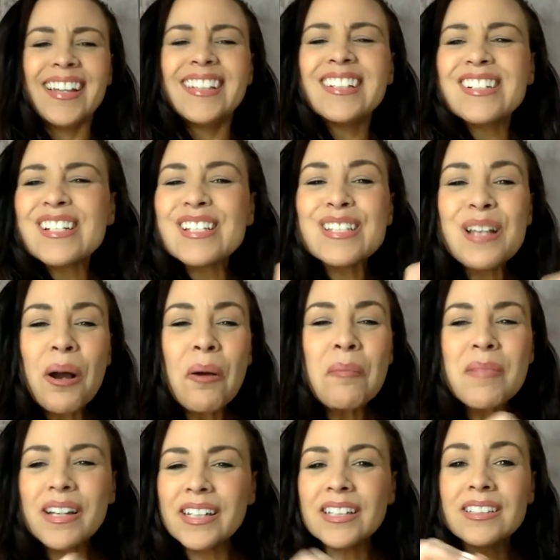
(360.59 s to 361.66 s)
There's so
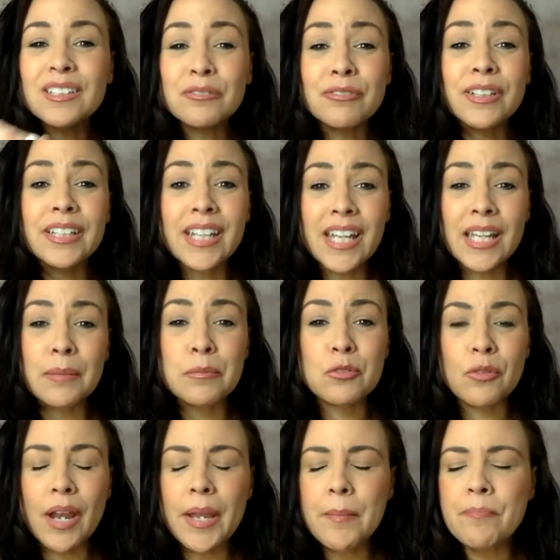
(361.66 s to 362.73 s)
many different names,
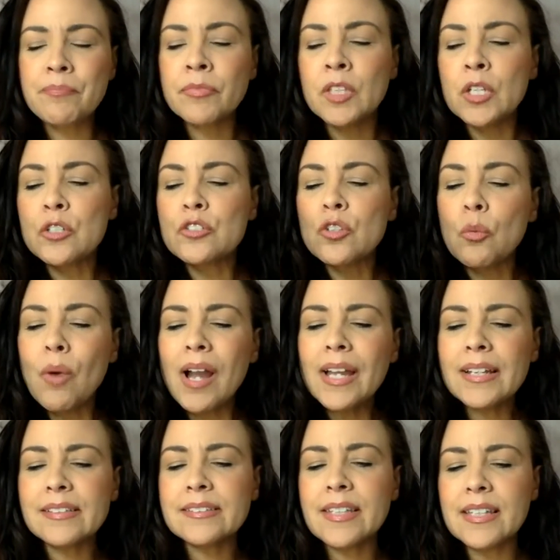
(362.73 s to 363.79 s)
right? So why
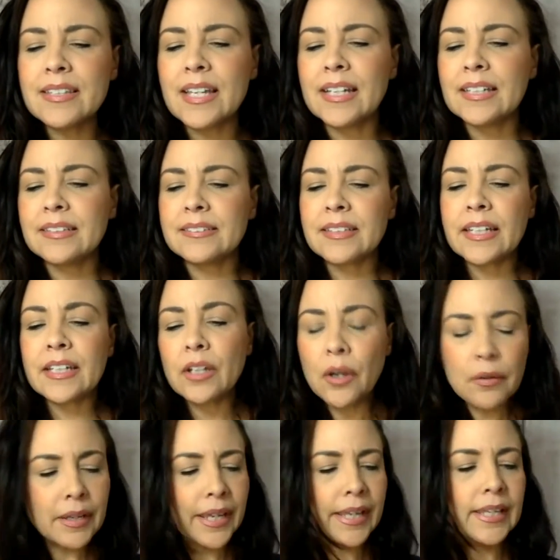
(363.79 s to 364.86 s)
I say that is like,
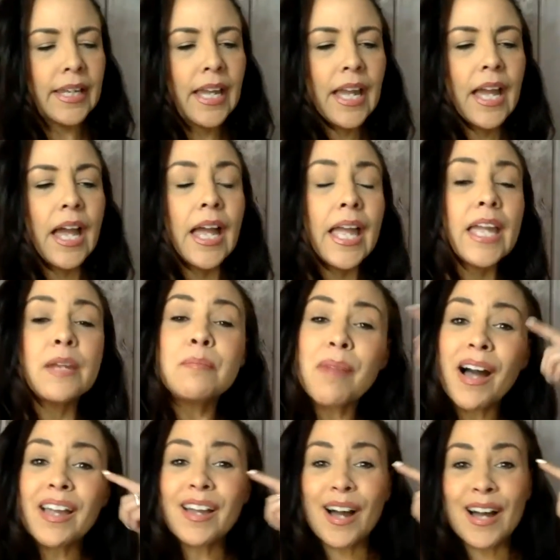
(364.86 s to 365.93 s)
okay, in
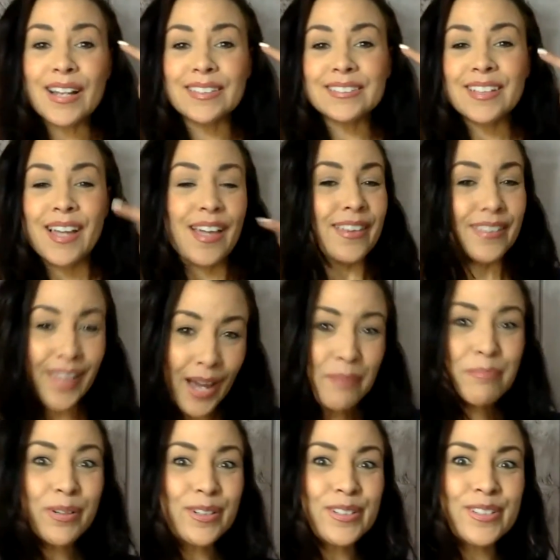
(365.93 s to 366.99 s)
my eyes,
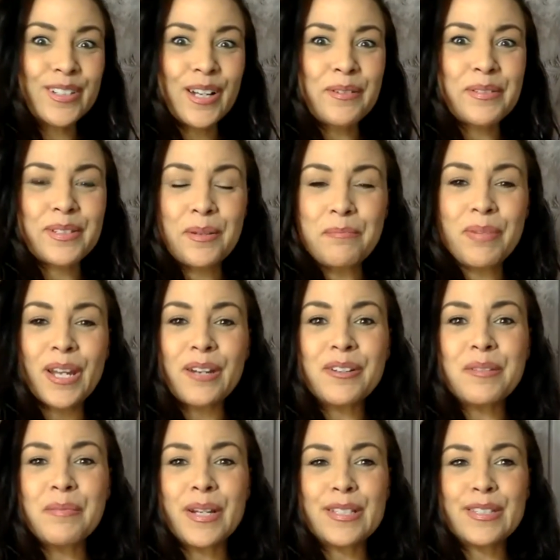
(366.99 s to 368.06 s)
that person I was
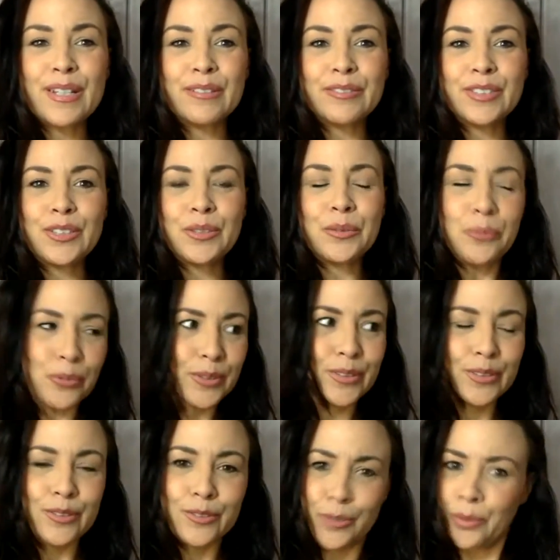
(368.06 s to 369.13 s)
comparing myself to
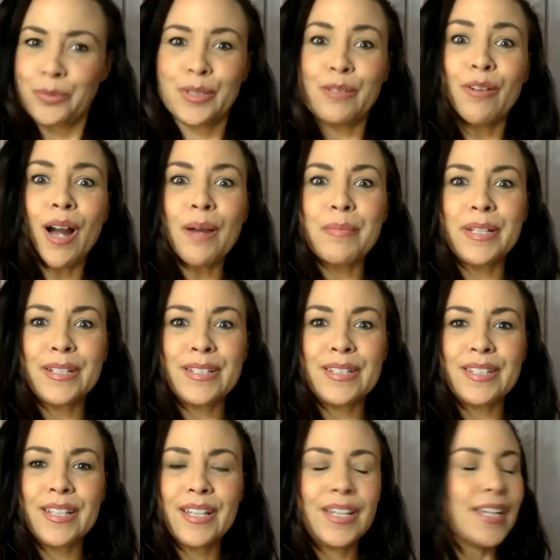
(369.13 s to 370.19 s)
was Tony
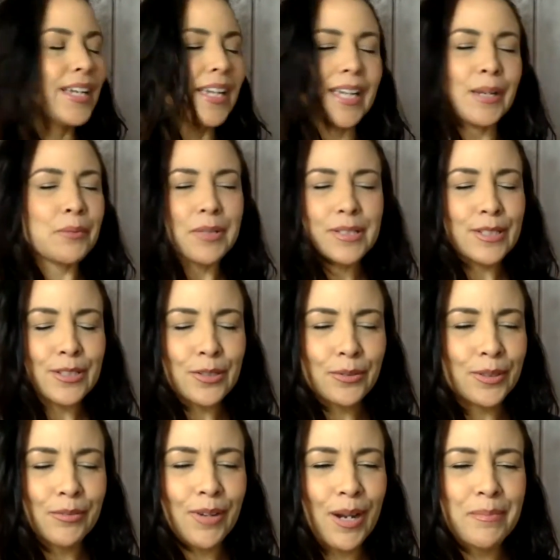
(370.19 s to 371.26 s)
Robbins. It wasn't
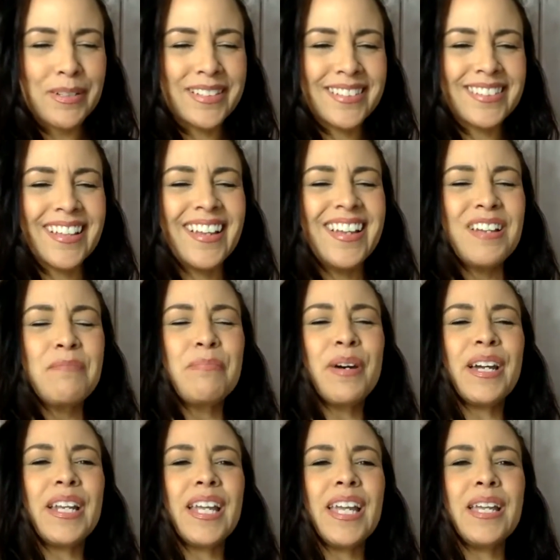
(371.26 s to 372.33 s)
Tony Robbins,
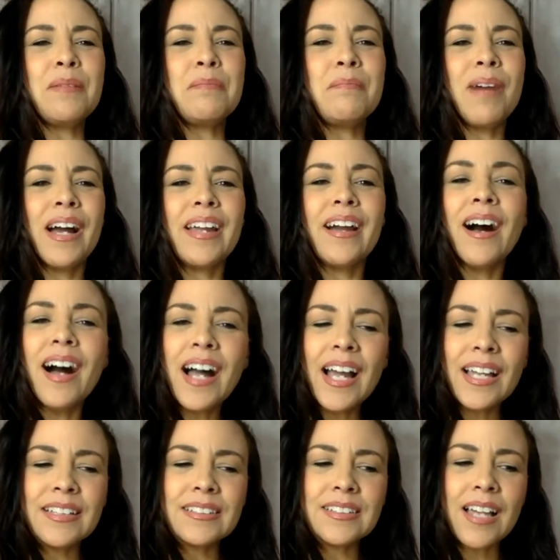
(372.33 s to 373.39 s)
but in my
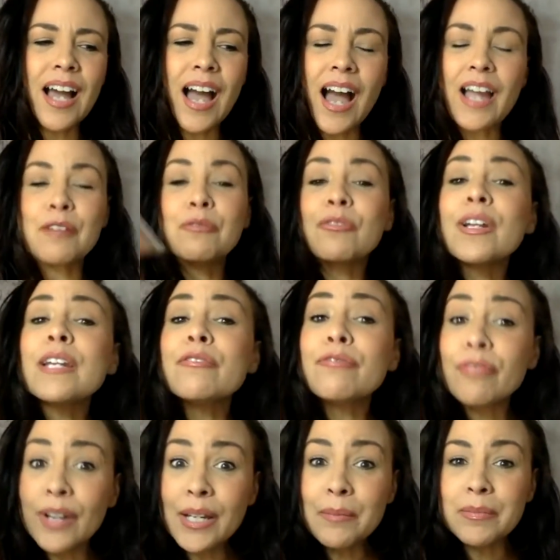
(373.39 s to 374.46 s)
eyes, I
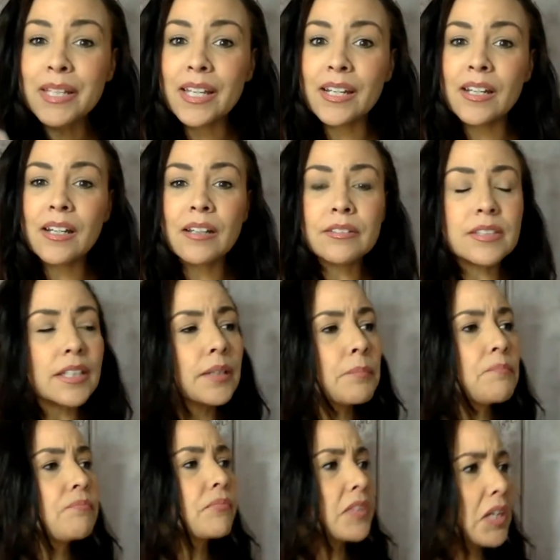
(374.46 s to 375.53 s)
reframed it and I was like,
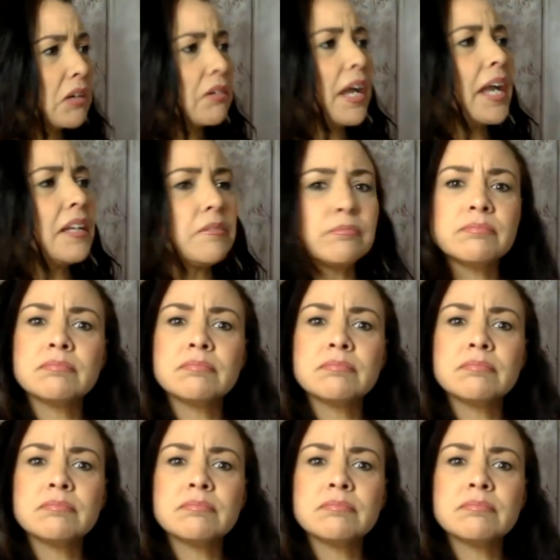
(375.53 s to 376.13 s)
okay,